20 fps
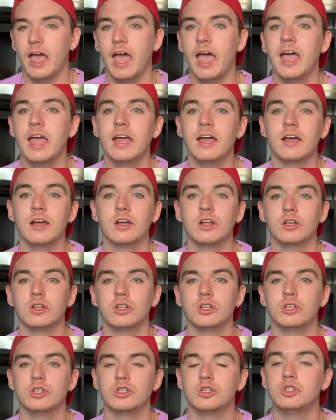A
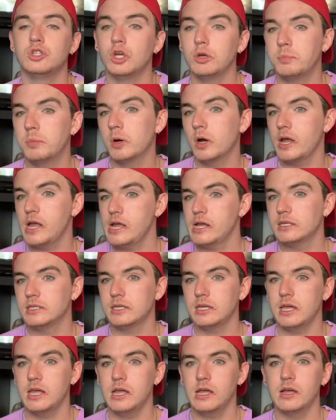super
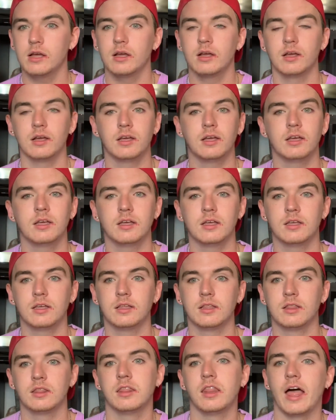easy,
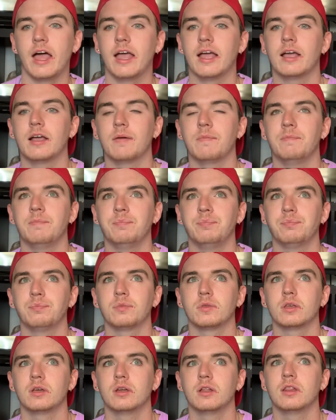like,
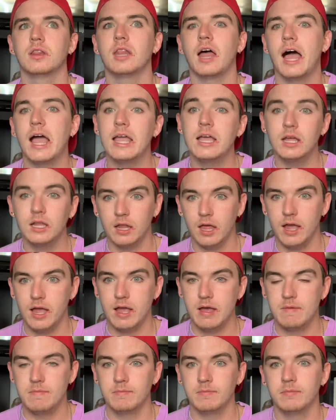light
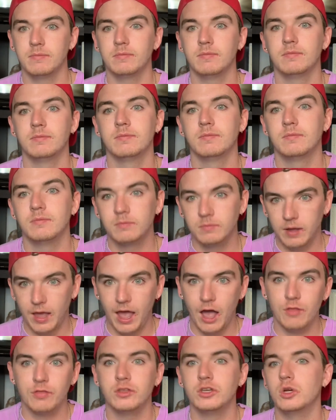glam,
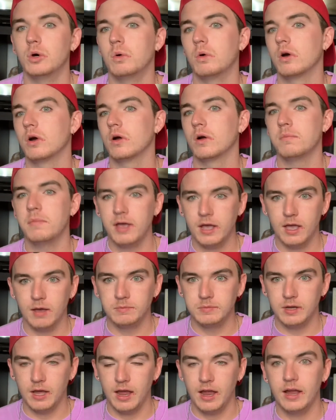out the door
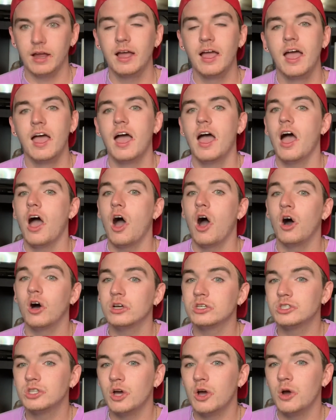makeup day.
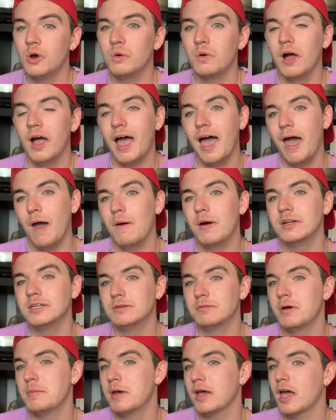Also, how I
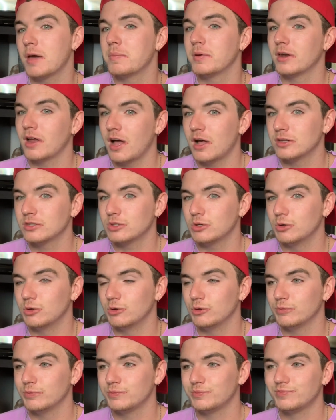did my makeup in high
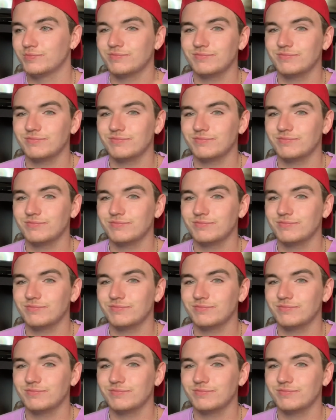school.